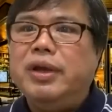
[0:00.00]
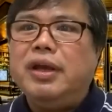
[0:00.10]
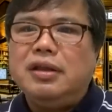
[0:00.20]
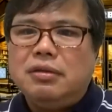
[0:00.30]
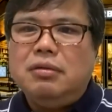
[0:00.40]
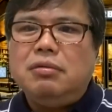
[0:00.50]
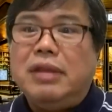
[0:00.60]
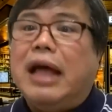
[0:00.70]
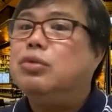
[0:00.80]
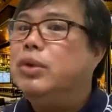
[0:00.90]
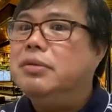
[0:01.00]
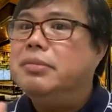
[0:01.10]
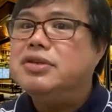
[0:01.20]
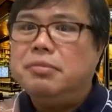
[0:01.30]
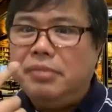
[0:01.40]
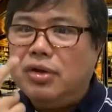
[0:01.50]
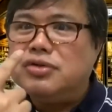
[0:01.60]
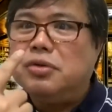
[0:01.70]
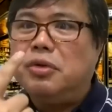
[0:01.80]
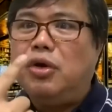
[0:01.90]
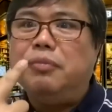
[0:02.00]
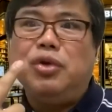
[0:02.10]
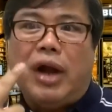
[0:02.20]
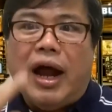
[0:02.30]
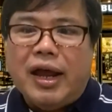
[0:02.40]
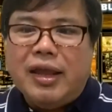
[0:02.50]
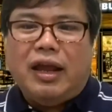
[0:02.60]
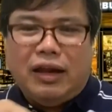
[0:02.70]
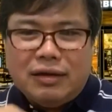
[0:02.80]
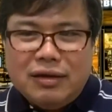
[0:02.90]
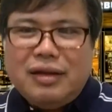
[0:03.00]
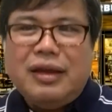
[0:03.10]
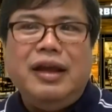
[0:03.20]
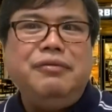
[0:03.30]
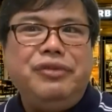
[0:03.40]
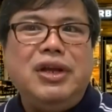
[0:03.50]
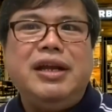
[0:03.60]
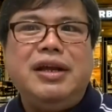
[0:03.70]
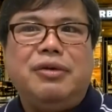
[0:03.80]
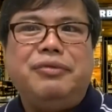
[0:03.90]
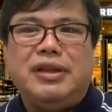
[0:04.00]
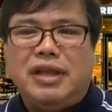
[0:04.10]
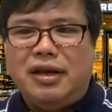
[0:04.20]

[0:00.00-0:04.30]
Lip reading: it not with the machine because of your eye and feeling of it and